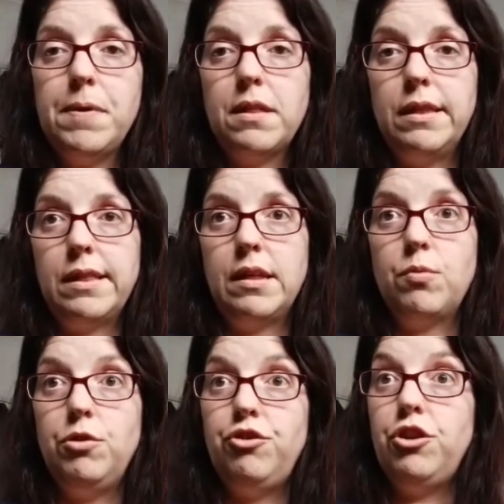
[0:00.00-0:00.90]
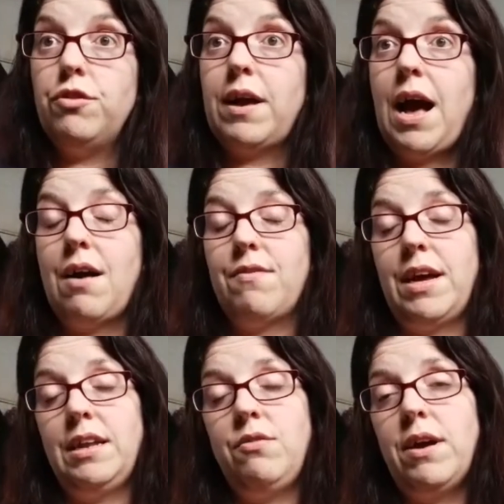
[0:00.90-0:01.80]
businesses were due to have
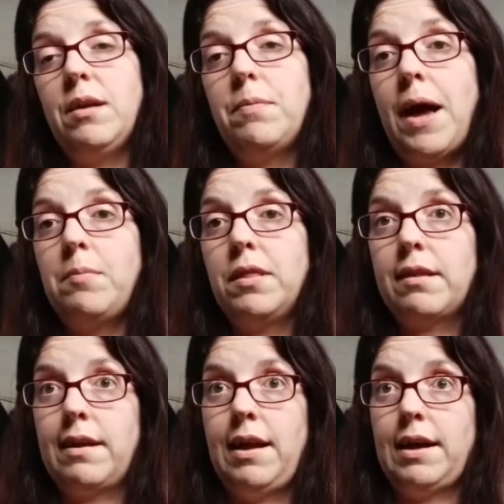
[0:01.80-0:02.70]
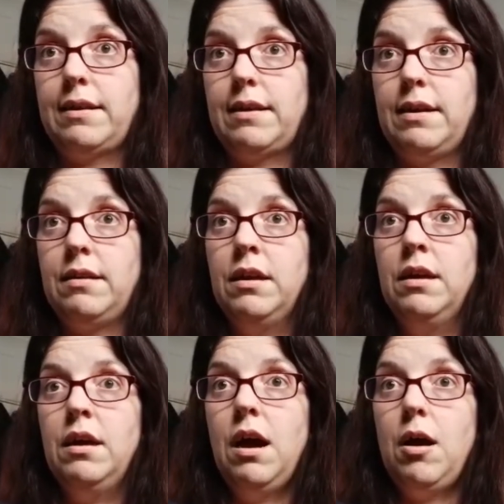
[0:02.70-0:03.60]
any rate payments collected
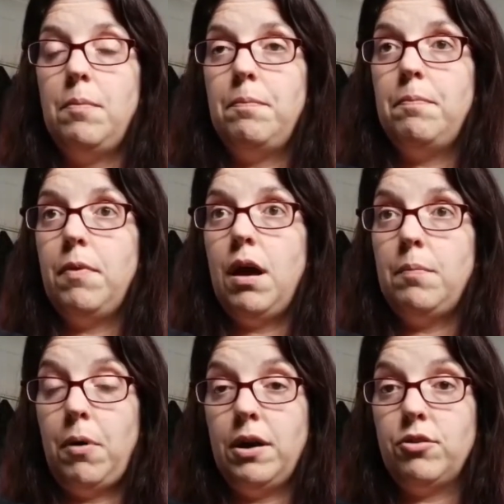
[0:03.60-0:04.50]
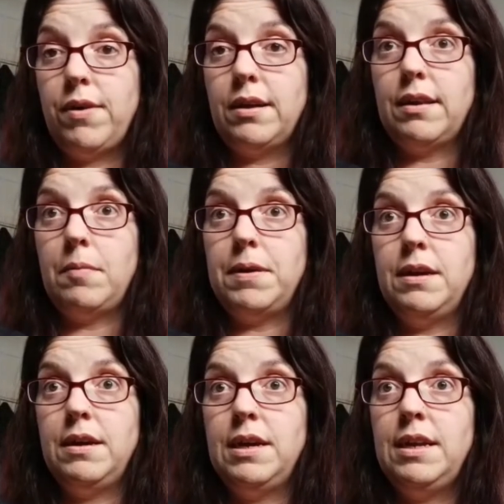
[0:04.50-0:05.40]
by direct
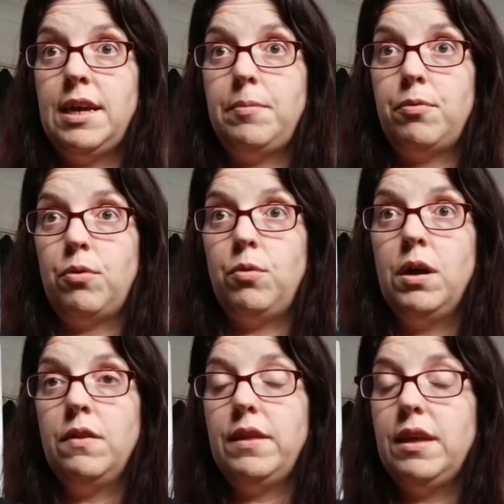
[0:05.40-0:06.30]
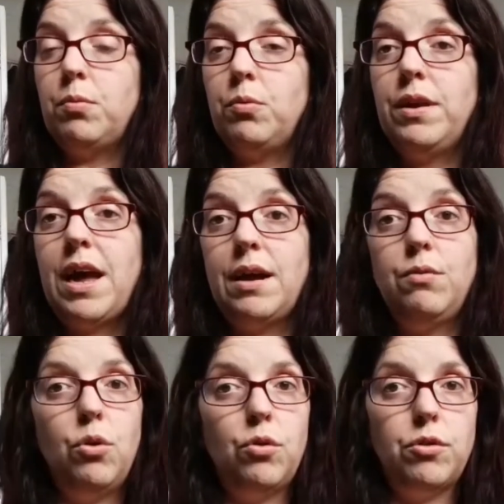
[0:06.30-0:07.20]
debit in April, these will now
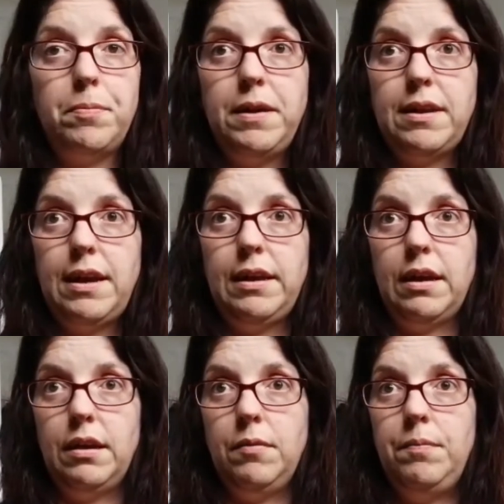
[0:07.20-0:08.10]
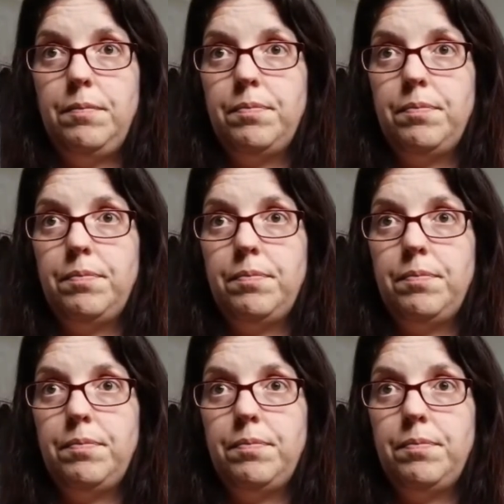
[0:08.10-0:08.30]
not be taken.